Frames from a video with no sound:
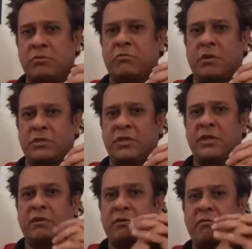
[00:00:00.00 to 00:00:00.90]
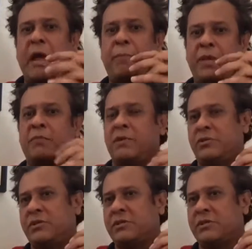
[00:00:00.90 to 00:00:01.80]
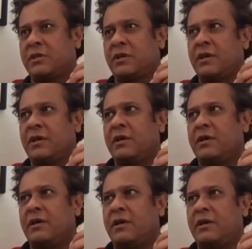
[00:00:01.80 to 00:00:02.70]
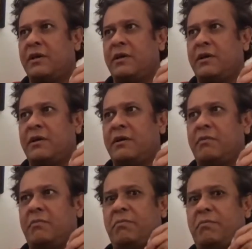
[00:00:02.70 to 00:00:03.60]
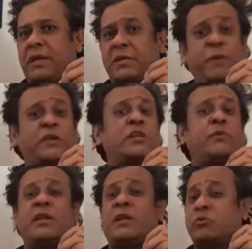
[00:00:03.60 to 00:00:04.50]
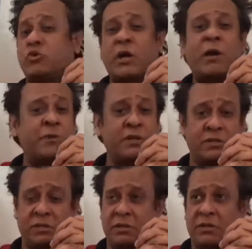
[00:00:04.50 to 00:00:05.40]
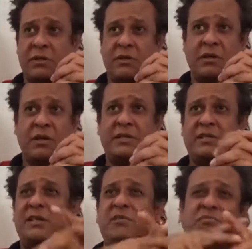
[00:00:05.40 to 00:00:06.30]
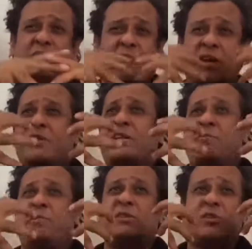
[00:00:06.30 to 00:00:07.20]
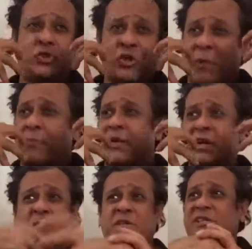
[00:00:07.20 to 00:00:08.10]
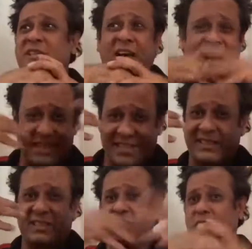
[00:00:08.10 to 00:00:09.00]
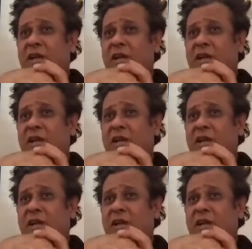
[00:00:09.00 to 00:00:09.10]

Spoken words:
to watching crappy images, especially when it comes to sharpness. I see a lot of the time people just sharpen an image and say, this is where,